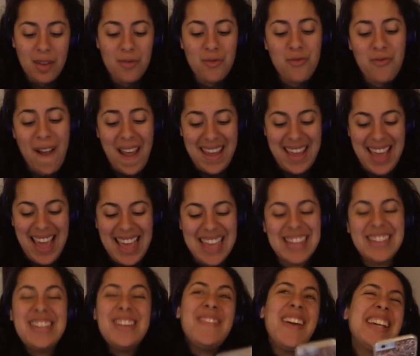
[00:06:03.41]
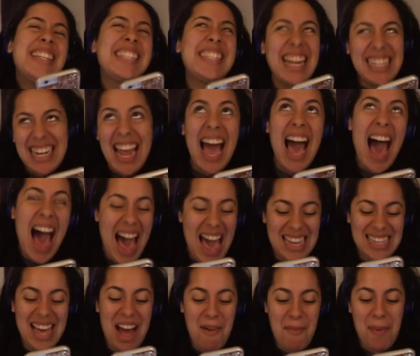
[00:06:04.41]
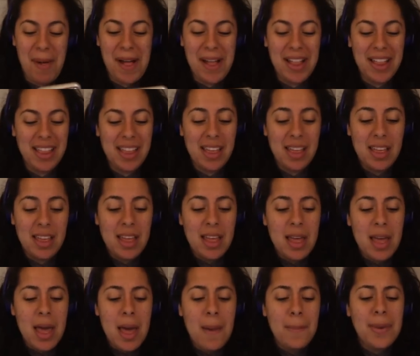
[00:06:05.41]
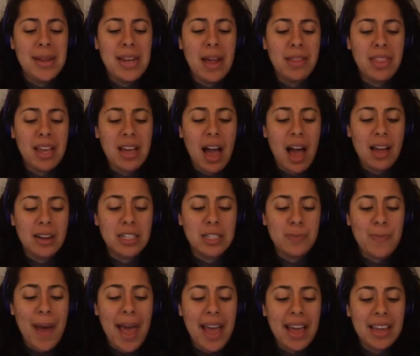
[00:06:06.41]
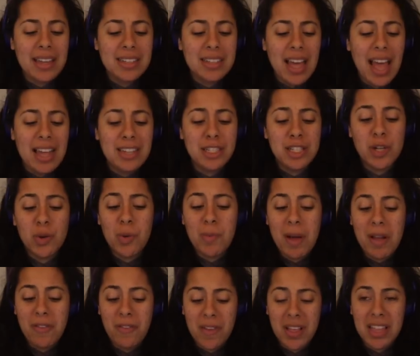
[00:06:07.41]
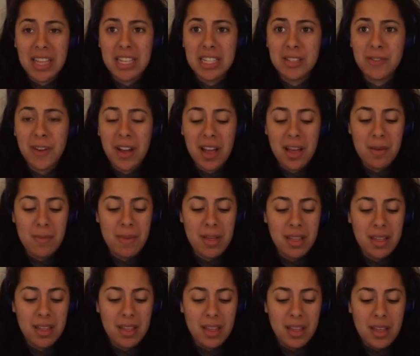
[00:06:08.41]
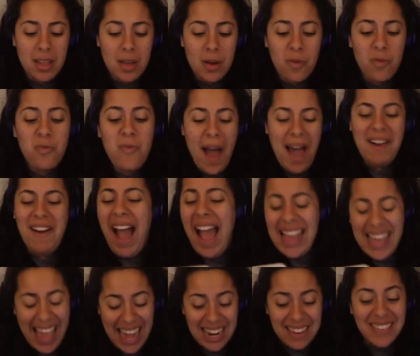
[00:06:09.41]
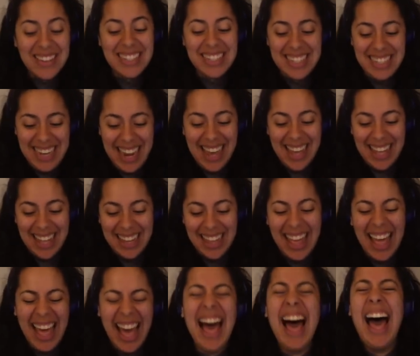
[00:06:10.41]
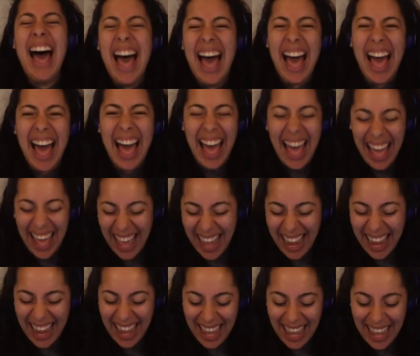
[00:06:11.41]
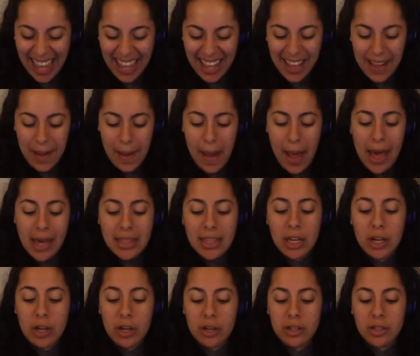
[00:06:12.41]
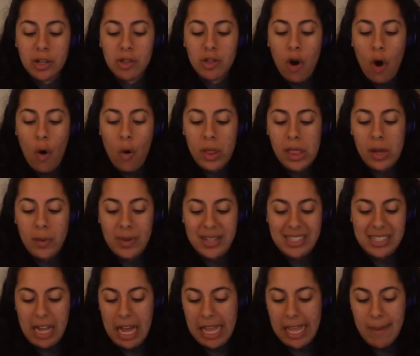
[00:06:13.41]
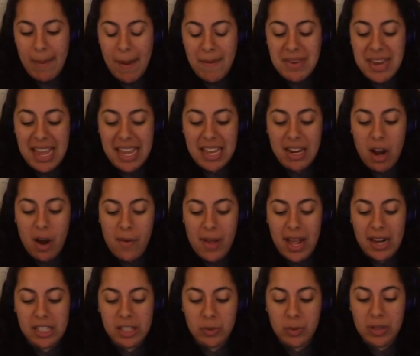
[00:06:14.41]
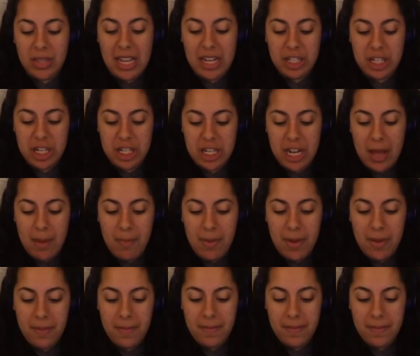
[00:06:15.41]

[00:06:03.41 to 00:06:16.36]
Right, you two make such a hot couple. But now that Connor's back, and so are my feelings for him, wow, I can't even deal. the girls aren't the only ones talking about Nick and Arianna's relationship.